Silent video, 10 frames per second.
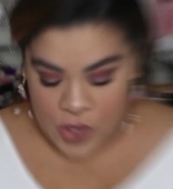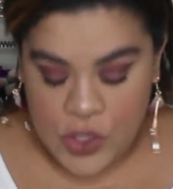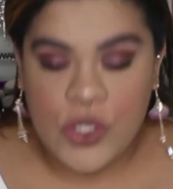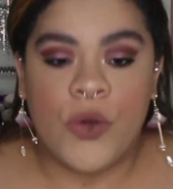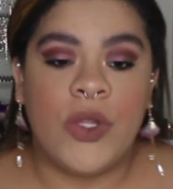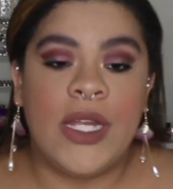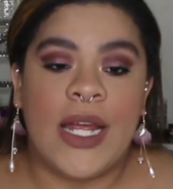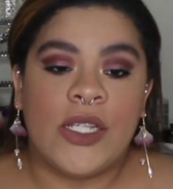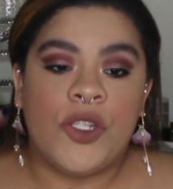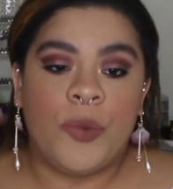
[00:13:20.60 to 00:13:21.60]
So the
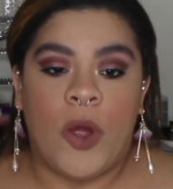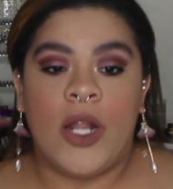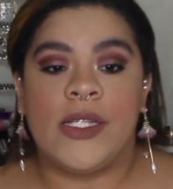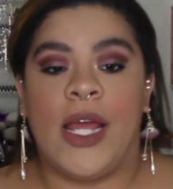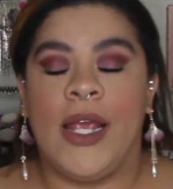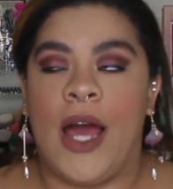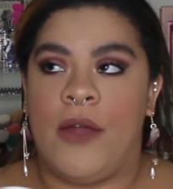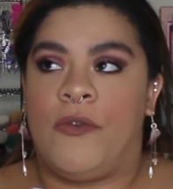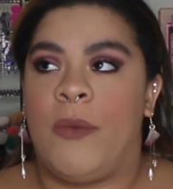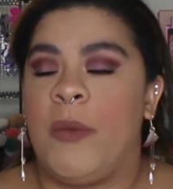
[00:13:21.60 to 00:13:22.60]
next 2 products I
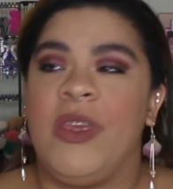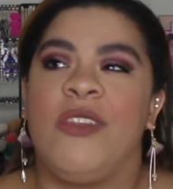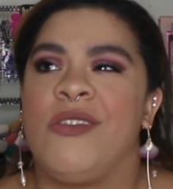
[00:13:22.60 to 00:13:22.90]
got from either